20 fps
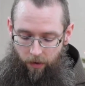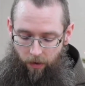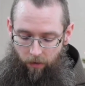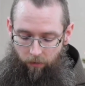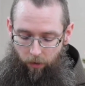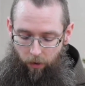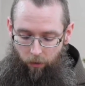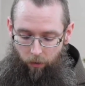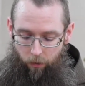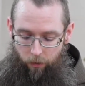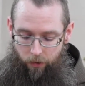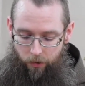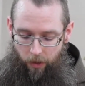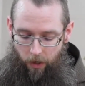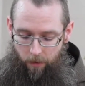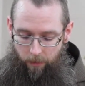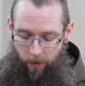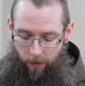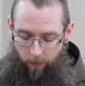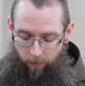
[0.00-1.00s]
of our Lord's
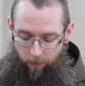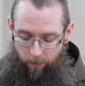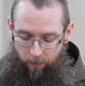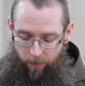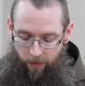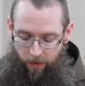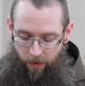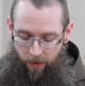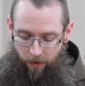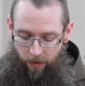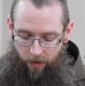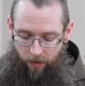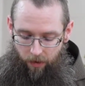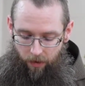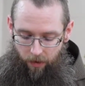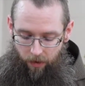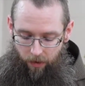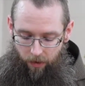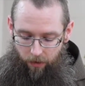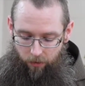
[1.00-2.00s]
coming
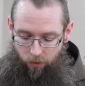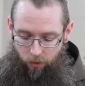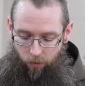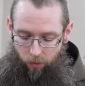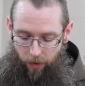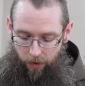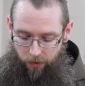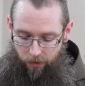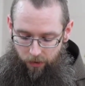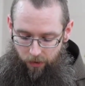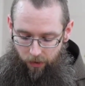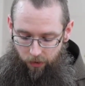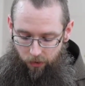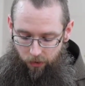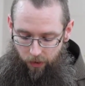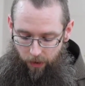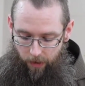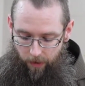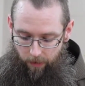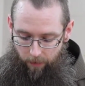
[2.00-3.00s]
to us
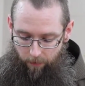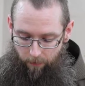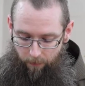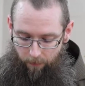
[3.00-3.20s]
each day.